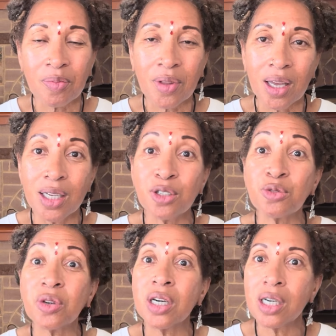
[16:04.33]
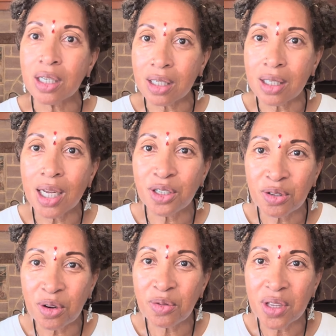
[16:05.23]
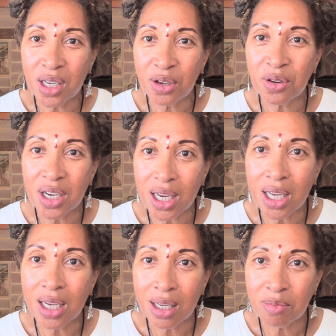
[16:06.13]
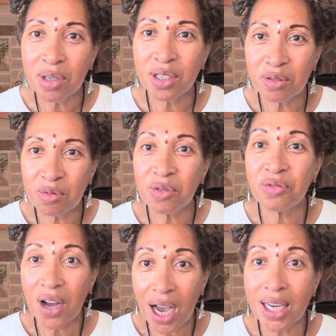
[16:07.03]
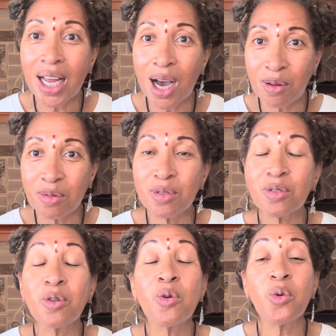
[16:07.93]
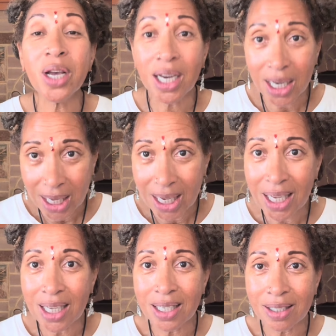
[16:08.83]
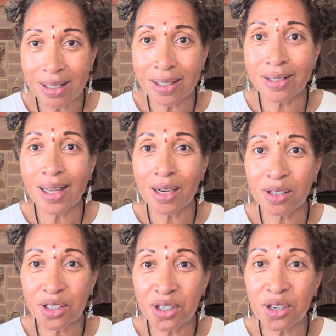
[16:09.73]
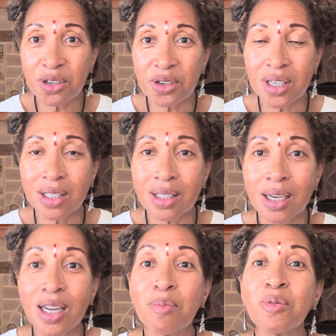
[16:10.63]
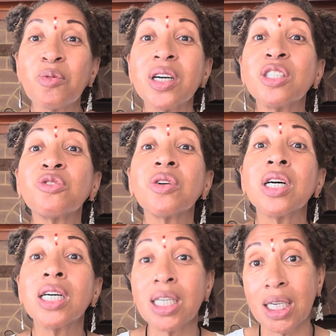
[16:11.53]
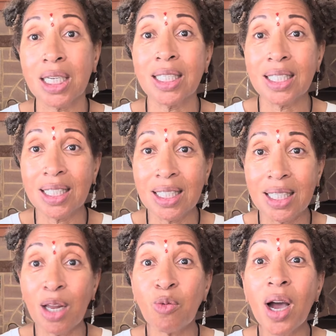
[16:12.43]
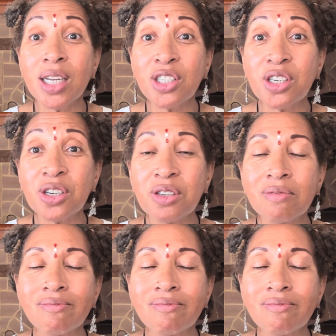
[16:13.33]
and drugs that you don't think you're eating, but you will find out quickly, because that sugar is the #1 drug. That white sugar,